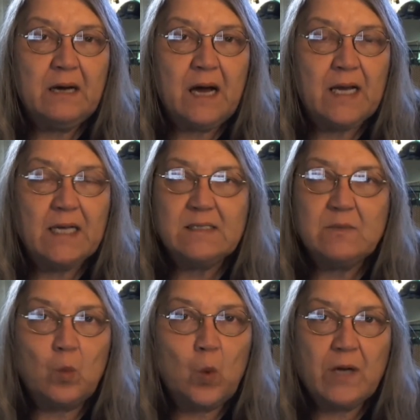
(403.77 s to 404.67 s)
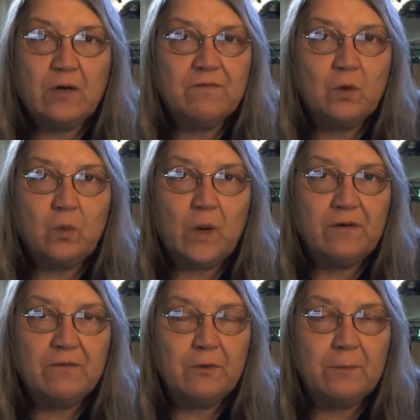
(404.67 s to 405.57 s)
I got some wonderful,
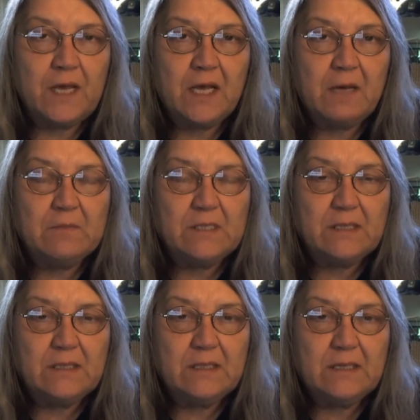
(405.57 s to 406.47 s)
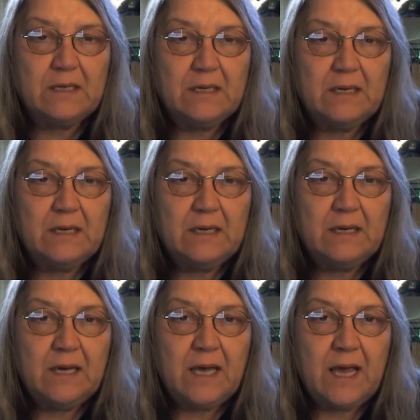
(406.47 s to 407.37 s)
wonderful PMs.
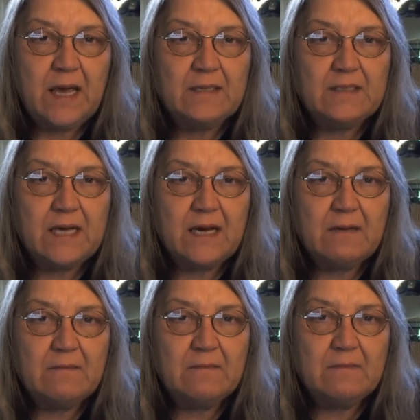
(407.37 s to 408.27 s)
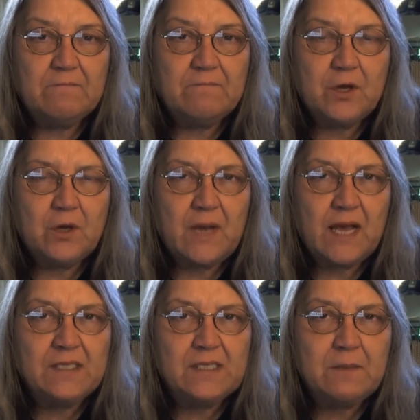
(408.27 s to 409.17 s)
And for you
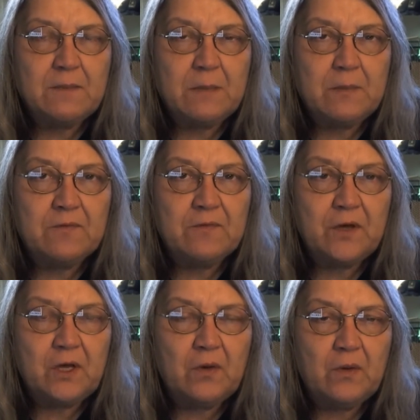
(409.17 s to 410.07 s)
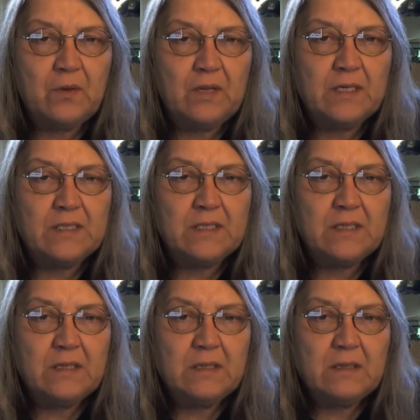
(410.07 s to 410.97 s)
nasty people, for you that
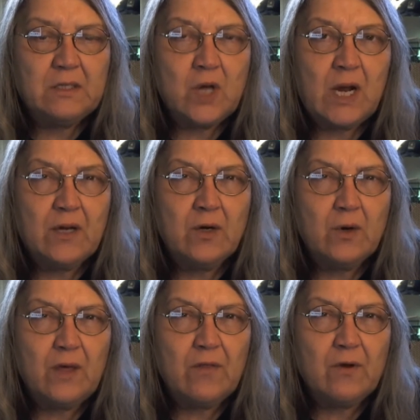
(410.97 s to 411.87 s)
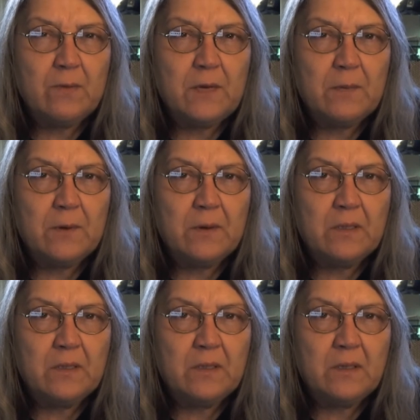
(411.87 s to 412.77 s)
try and hurt other people,
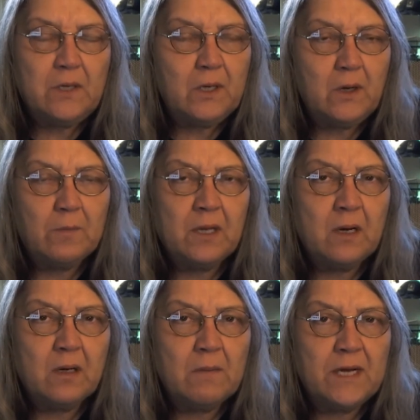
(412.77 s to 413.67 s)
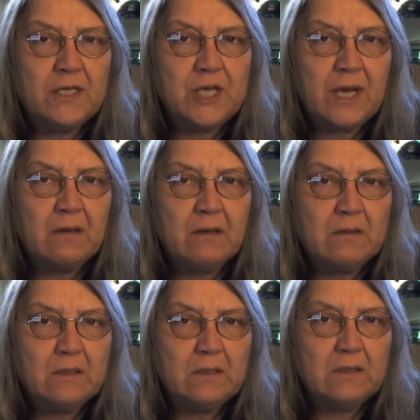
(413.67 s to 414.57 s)
you don't belong on my channel.
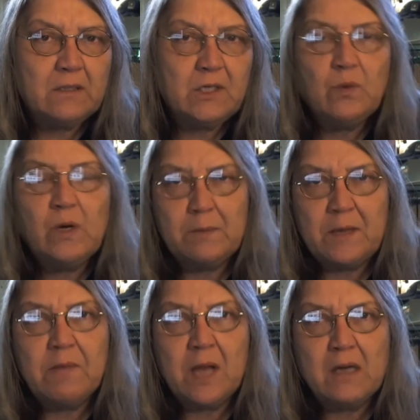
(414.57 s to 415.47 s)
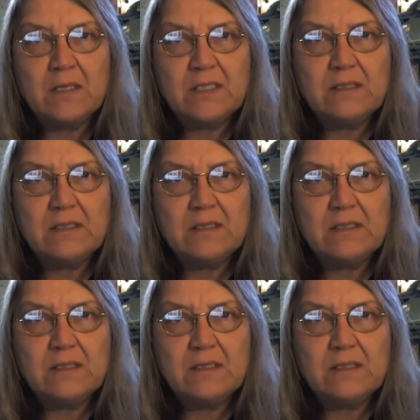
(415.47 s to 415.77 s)
You will be blocked.